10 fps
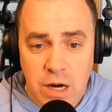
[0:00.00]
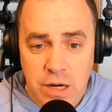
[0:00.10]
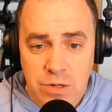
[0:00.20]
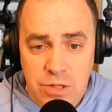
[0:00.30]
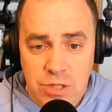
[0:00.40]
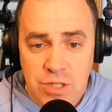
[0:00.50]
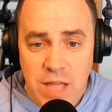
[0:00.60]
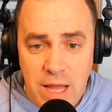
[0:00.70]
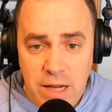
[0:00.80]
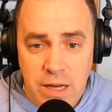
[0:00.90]

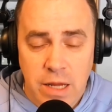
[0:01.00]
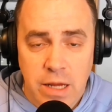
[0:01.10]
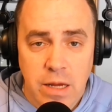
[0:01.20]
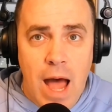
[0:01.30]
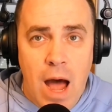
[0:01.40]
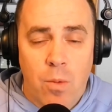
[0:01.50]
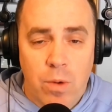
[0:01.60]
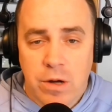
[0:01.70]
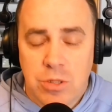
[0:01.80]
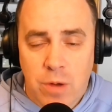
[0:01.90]
understanding how
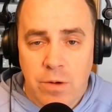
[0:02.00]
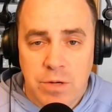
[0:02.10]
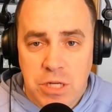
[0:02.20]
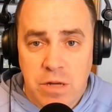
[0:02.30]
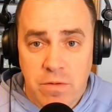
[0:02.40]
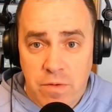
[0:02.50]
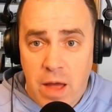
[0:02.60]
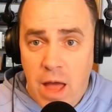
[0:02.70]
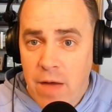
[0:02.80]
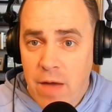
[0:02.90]
we're going to try to achieve
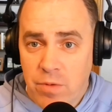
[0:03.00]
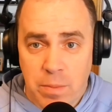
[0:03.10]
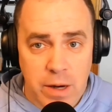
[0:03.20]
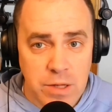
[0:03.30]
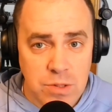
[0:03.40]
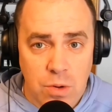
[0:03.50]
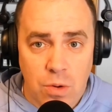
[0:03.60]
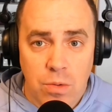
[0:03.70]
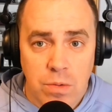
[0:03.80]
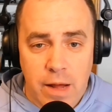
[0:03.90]
everybody's
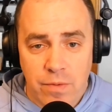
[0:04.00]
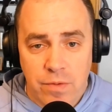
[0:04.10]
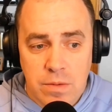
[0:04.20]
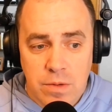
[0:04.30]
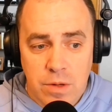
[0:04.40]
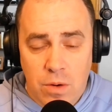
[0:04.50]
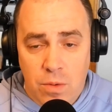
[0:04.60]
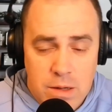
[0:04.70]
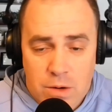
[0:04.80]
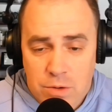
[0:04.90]
goal. And,
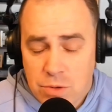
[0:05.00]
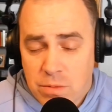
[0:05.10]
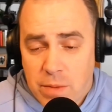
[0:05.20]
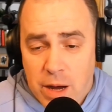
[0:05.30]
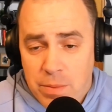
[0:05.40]
also in my